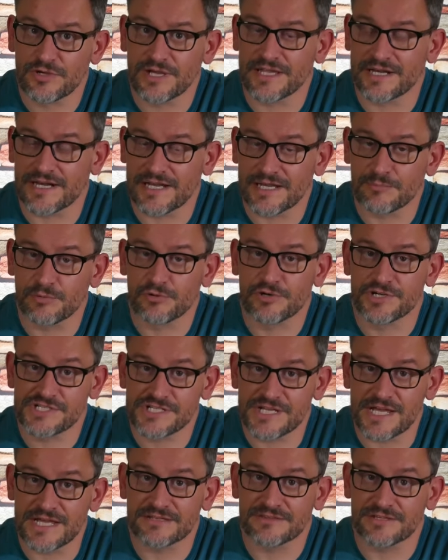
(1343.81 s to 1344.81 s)
and I
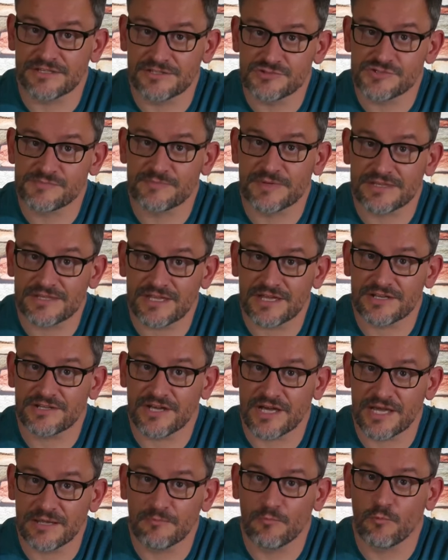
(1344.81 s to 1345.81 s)
appreciate that you spent that
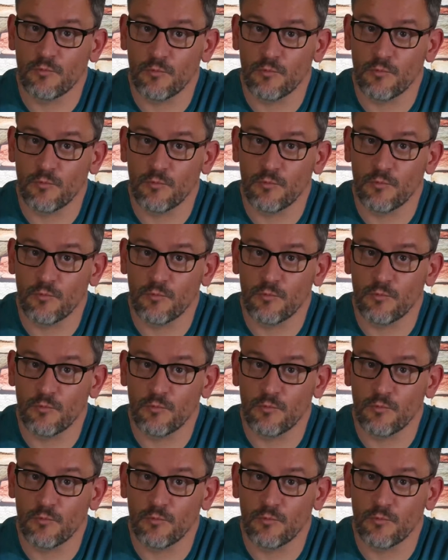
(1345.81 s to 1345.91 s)
time